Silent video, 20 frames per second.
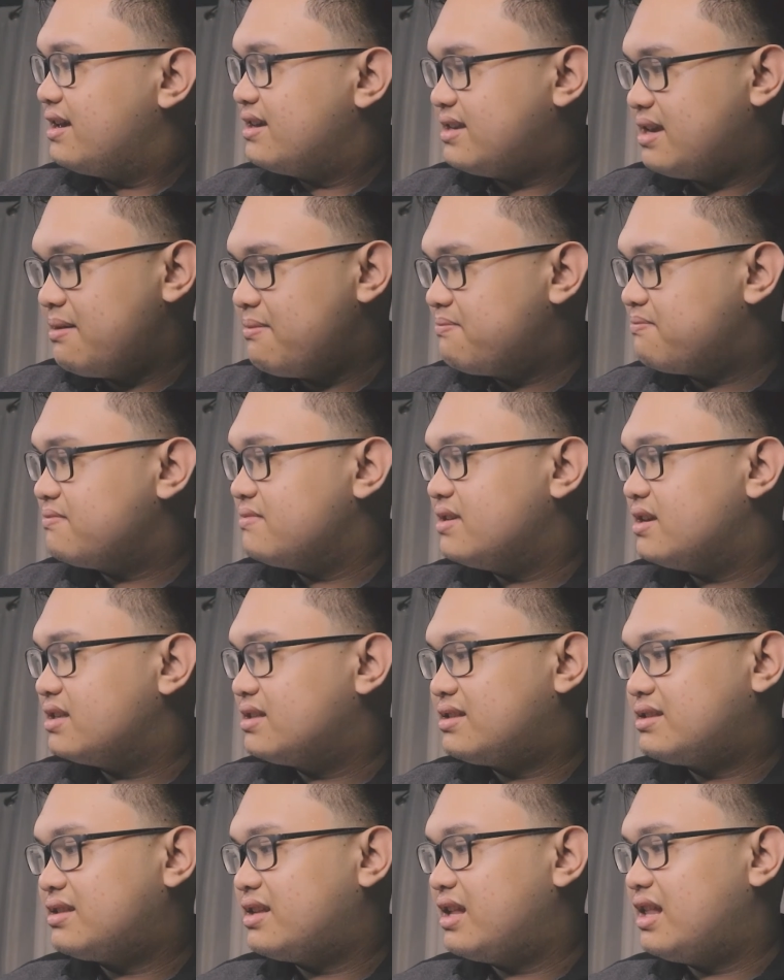Yep, it
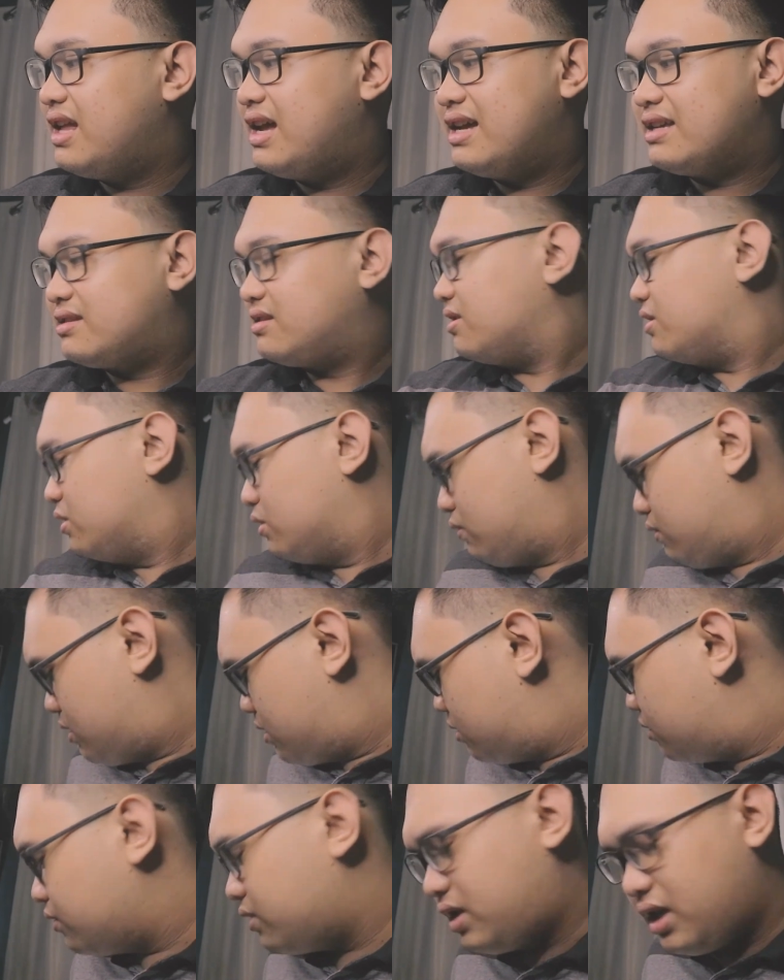still has the dual
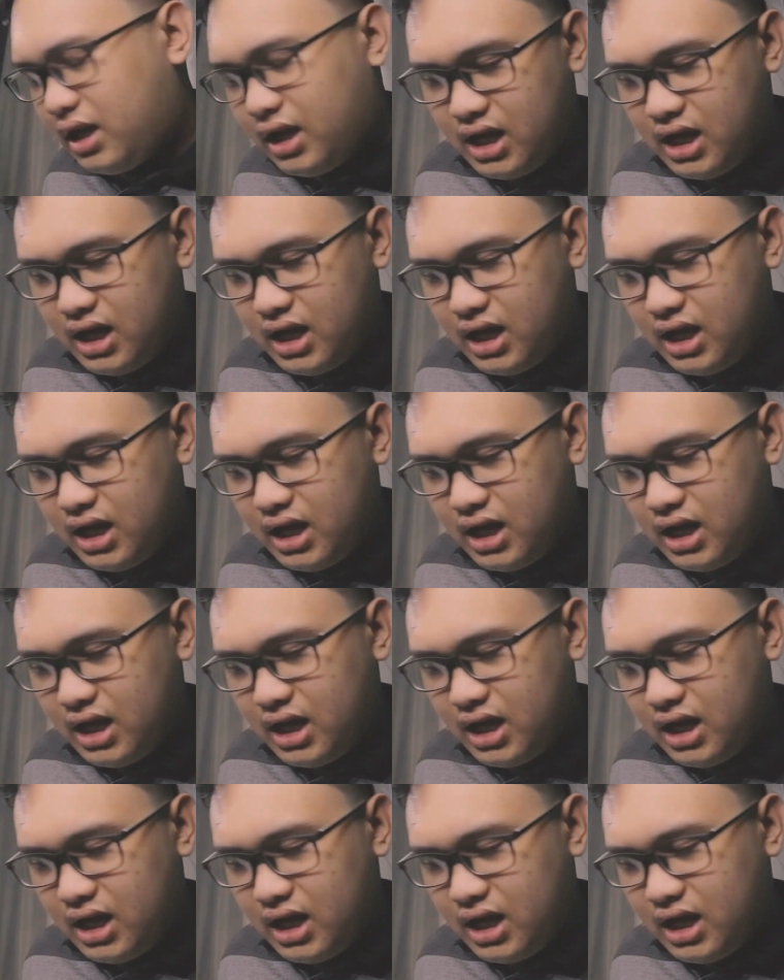duty